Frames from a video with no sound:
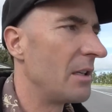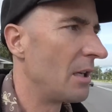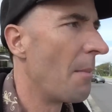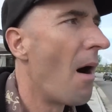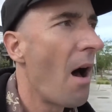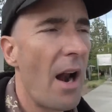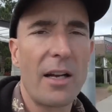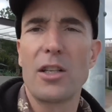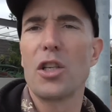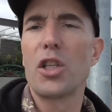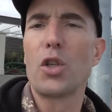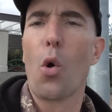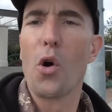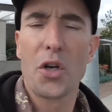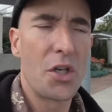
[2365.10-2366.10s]
demonic
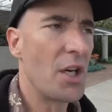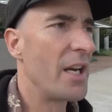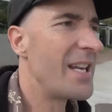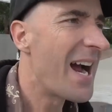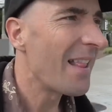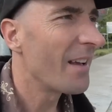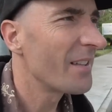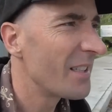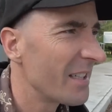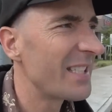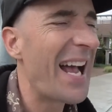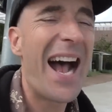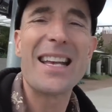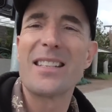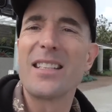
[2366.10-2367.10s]
distortion
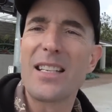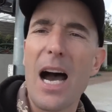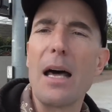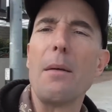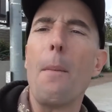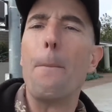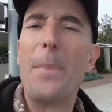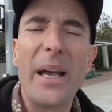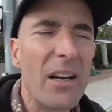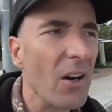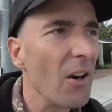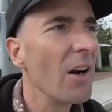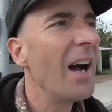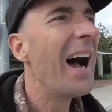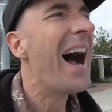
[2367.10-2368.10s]
analysis hasn't gotten
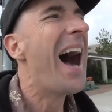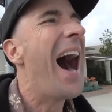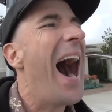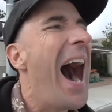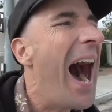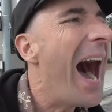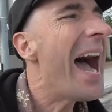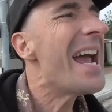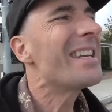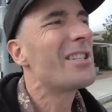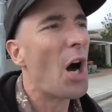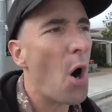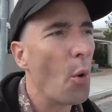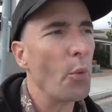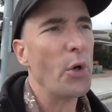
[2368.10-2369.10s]
bigger, I
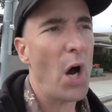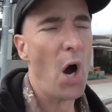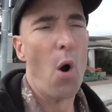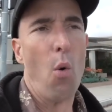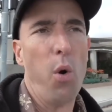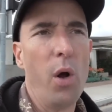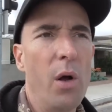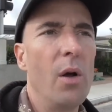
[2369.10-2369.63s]
don't know.